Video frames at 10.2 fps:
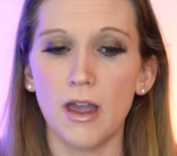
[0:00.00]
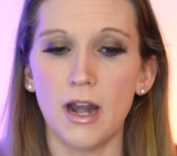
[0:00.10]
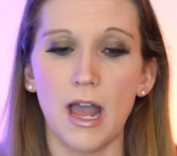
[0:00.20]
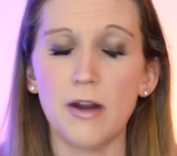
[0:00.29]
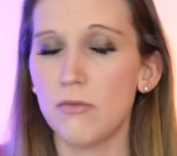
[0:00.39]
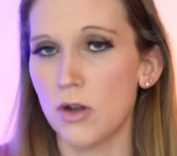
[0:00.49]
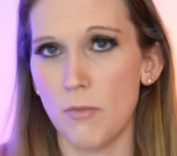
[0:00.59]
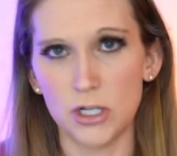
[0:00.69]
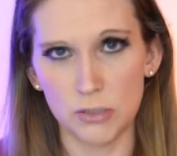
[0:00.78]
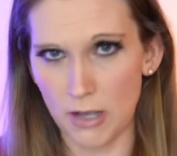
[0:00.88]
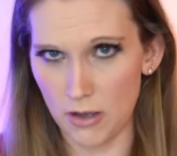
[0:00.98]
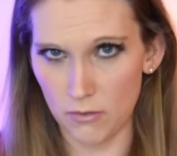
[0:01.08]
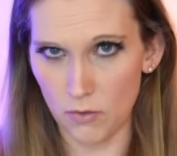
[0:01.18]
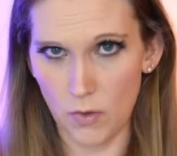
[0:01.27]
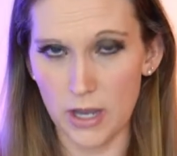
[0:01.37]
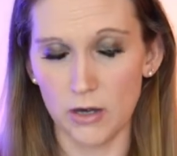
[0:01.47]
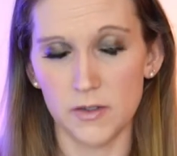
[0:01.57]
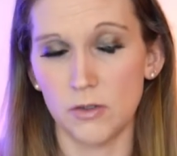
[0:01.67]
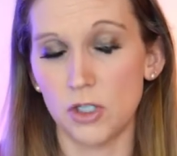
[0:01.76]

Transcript: and I don't know much about Quakers,